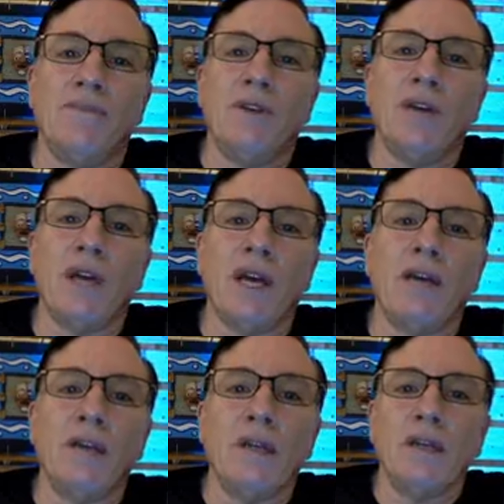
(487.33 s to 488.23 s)

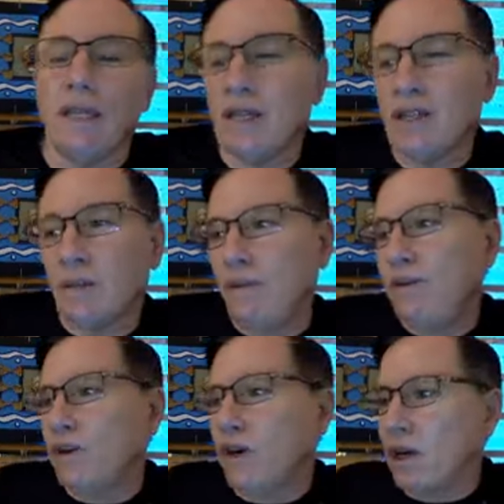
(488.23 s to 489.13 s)
Okay? Now, some of
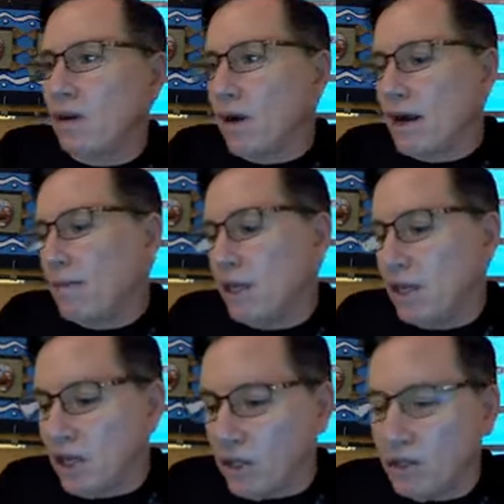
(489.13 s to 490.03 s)
you are going to write me a
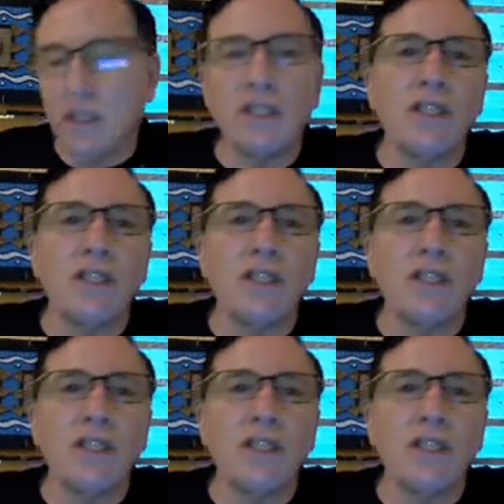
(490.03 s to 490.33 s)
note,